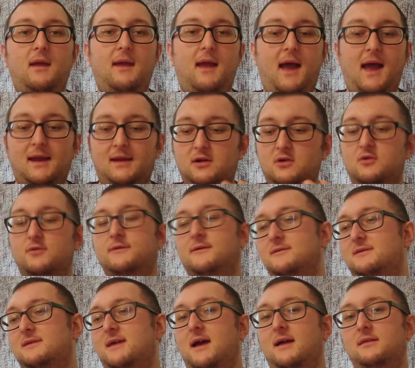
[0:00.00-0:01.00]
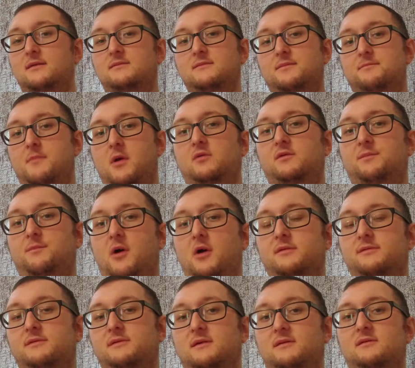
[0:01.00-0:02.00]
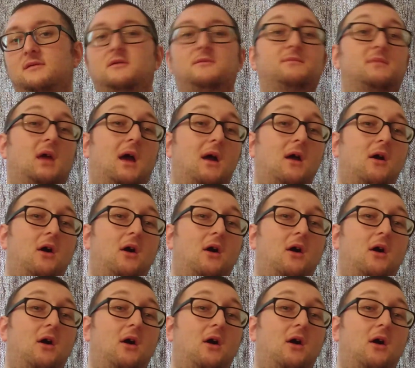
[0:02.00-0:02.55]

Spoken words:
I can understand most pod systems